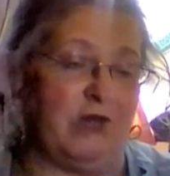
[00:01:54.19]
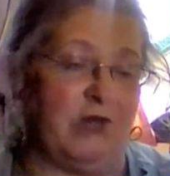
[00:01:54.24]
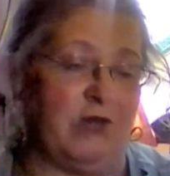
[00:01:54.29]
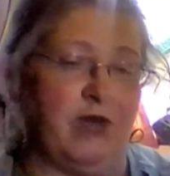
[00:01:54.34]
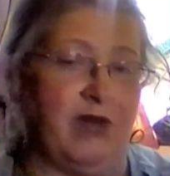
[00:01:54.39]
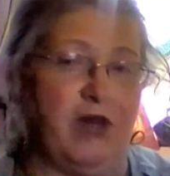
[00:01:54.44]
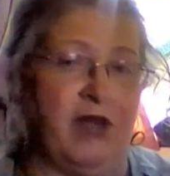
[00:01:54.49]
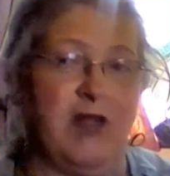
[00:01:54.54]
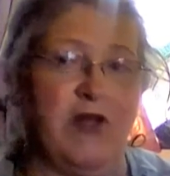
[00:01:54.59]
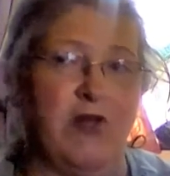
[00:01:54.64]
you're
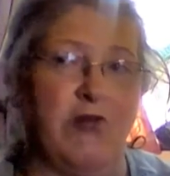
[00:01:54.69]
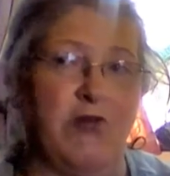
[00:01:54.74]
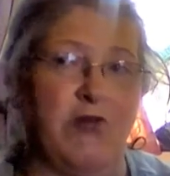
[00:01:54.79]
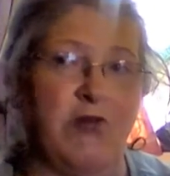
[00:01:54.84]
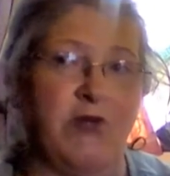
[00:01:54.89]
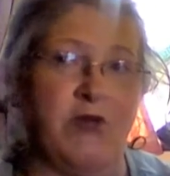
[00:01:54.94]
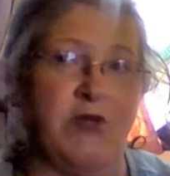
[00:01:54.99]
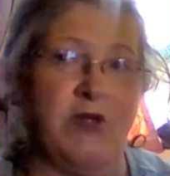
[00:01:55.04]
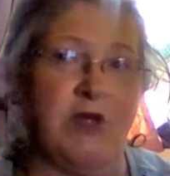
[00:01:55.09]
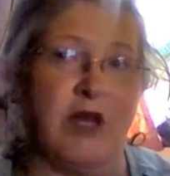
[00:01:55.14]
supposed to
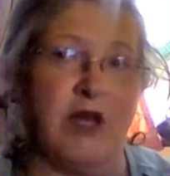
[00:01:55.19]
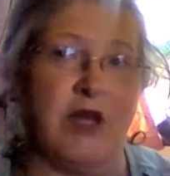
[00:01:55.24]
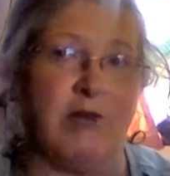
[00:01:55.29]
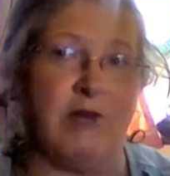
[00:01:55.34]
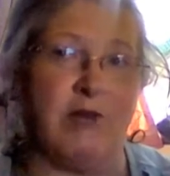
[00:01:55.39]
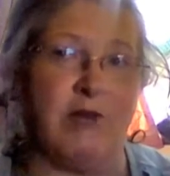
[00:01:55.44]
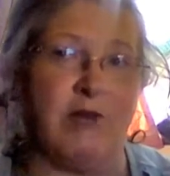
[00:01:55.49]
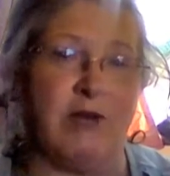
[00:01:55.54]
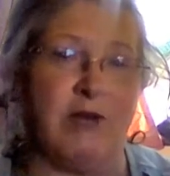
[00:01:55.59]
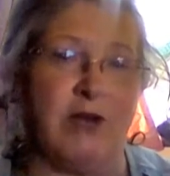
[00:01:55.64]
text me when you
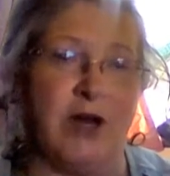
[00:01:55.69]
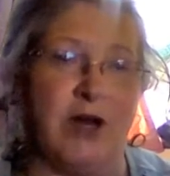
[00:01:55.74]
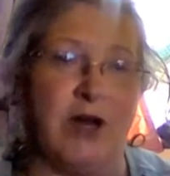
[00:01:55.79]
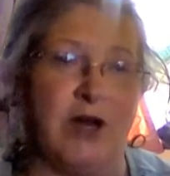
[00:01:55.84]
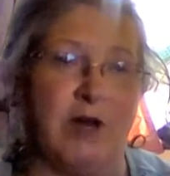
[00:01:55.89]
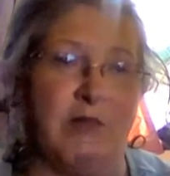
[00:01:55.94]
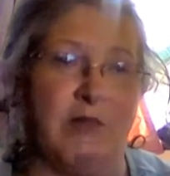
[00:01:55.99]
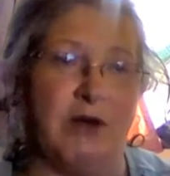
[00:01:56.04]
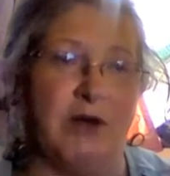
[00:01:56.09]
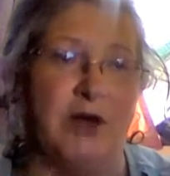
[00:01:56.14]
got up.
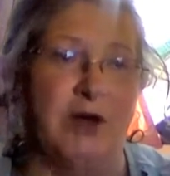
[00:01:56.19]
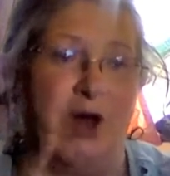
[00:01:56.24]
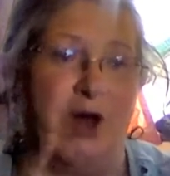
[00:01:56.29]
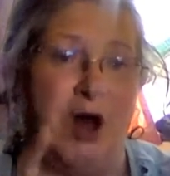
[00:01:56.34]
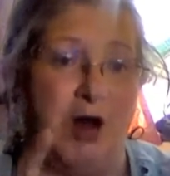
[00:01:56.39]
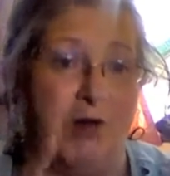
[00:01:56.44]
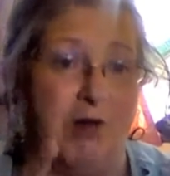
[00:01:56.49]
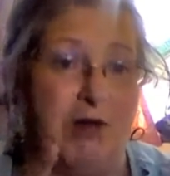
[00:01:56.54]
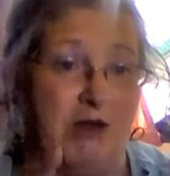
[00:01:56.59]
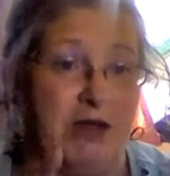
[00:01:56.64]
I'm going to
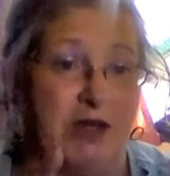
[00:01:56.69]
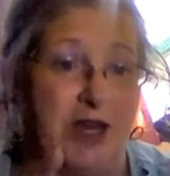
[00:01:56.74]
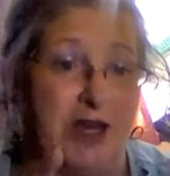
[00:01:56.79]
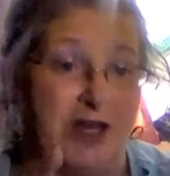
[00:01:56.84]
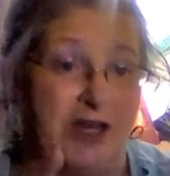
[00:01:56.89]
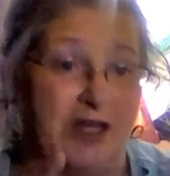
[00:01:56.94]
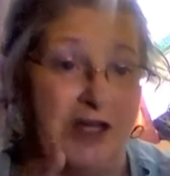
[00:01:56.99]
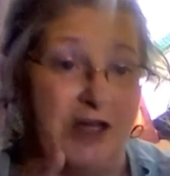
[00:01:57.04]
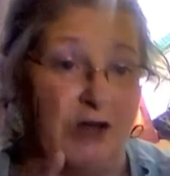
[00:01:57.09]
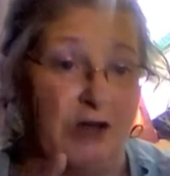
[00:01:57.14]
text you here in
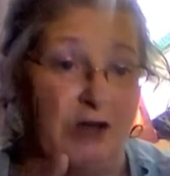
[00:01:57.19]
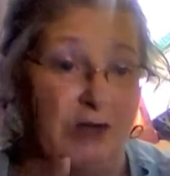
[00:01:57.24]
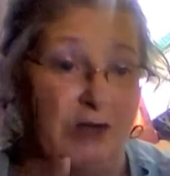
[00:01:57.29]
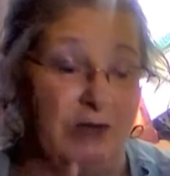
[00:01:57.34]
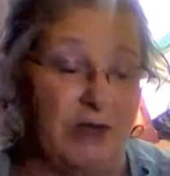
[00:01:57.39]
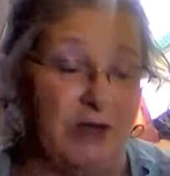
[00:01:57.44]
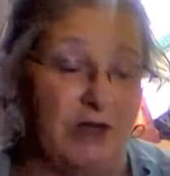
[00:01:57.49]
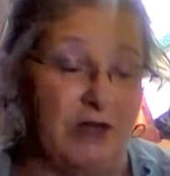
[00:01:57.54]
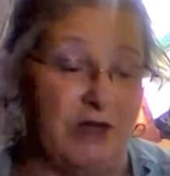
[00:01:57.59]
a minute.